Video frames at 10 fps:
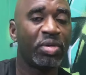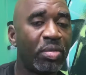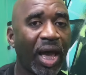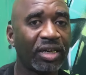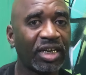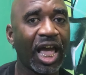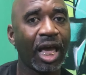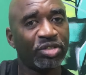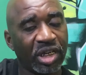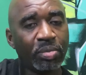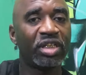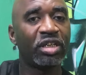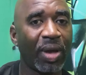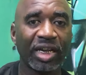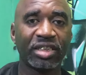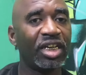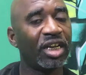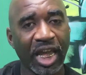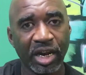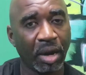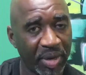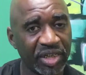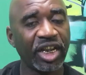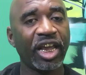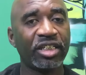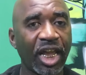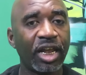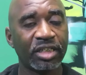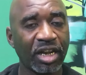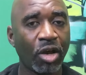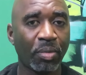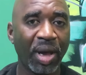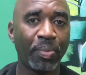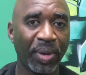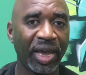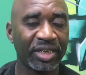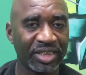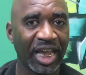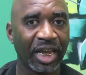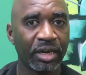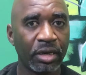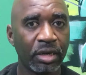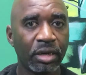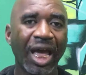give me my time, send me to my cell, ain't a bitch ass thing to talk about past that.